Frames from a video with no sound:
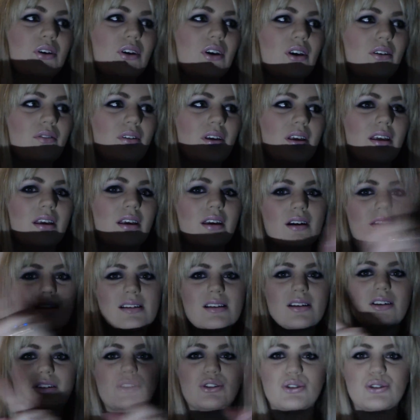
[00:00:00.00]
I'm looking over here
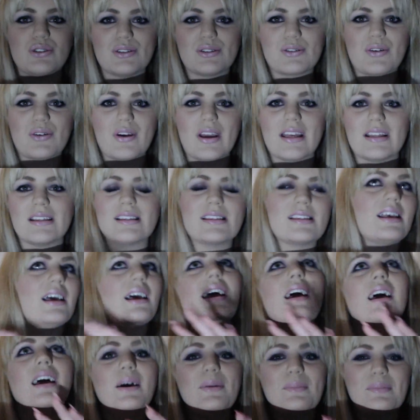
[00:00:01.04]
because I got two screens.
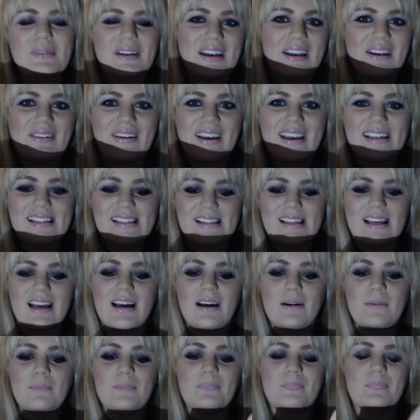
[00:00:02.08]
But
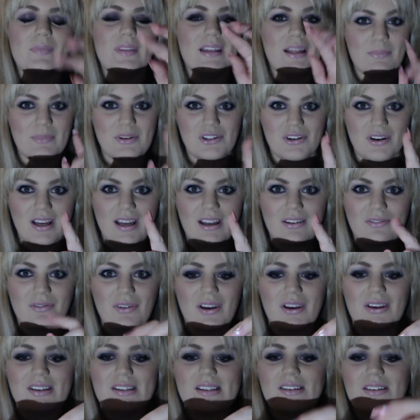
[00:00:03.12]
anyways, let me try
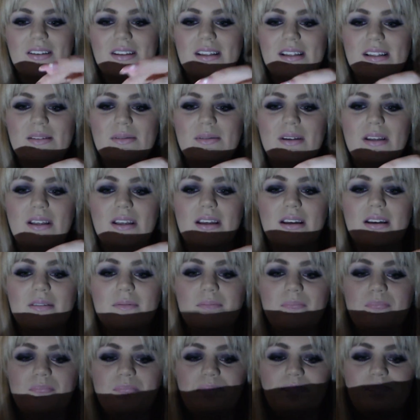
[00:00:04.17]
and focus on this one
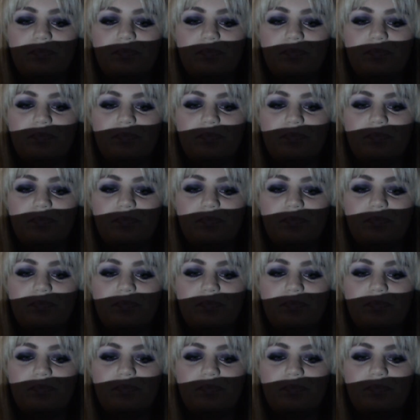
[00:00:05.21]
here.